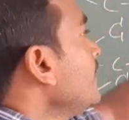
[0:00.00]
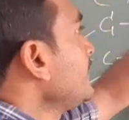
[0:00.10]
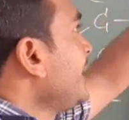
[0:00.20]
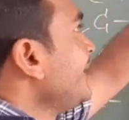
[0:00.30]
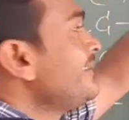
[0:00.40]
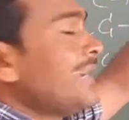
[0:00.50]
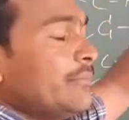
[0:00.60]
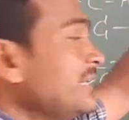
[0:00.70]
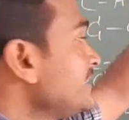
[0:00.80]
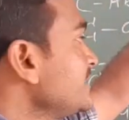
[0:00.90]
8
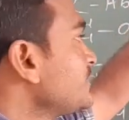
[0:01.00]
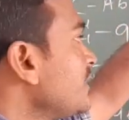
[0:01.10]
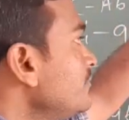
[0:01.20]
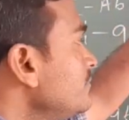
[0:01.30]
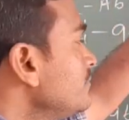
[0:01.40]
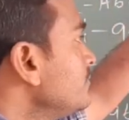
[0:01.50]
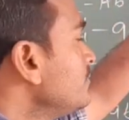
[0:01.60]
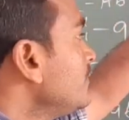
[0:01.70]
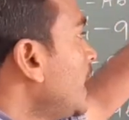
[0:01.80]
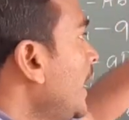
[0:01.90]
gametes is formed
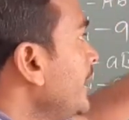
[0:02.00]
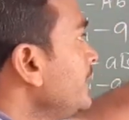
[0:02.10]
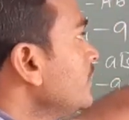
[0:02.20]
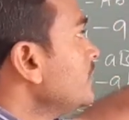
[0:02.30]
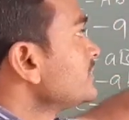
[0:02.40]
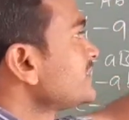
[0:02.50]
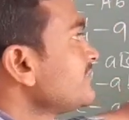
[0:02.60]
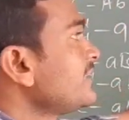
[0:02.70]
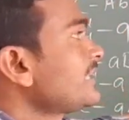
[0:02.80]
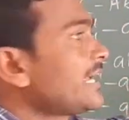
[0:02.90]
and
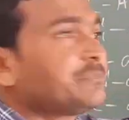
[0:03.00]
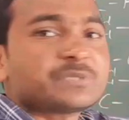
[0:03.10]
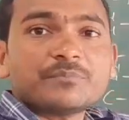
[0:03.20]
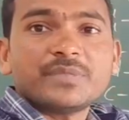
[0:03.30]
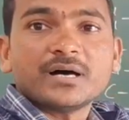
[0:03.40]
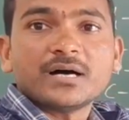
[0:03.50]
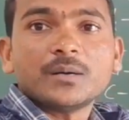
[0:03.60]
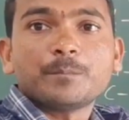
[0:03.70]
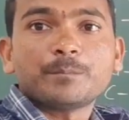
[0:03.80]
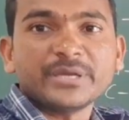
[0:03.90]
7 types of the
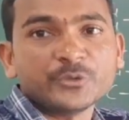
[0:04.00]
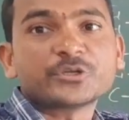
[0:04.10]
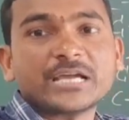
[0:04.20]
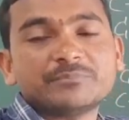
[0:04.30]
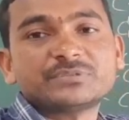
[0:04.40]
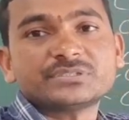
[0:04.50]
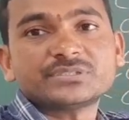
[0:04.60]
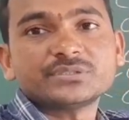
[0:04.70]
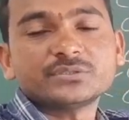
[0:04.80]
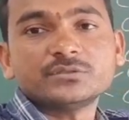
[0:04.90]

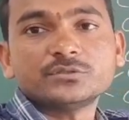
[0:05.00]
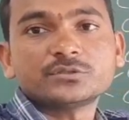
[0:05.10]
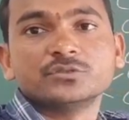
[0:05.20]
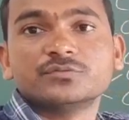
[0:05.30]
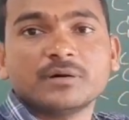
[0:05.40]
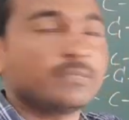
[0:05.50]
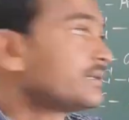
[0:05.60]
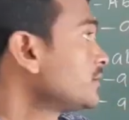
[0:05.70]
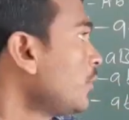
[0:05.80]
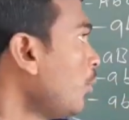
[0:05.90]
phenotypes should form
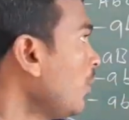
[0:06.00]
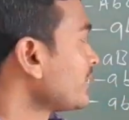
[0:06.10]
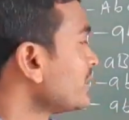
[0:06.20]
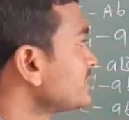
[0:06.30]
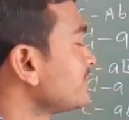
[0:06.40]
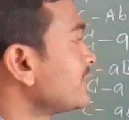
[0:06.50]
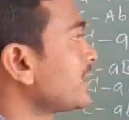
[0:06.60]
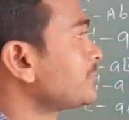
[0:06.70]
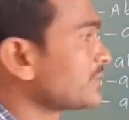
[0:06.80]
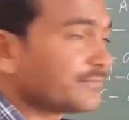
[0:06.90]
that. What are 7
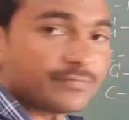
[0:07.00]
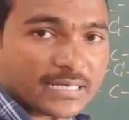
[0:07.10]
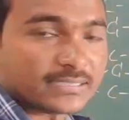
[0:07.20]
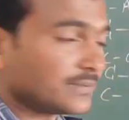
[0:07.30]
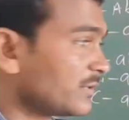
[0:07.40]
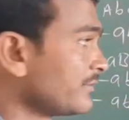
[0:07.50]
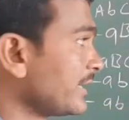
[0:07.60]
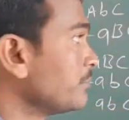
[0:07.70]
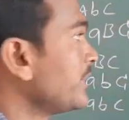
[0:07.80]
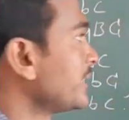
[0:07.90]
types of? For example,
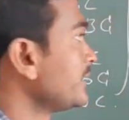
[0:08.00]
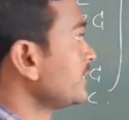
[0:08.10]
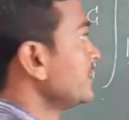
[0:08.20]
very important.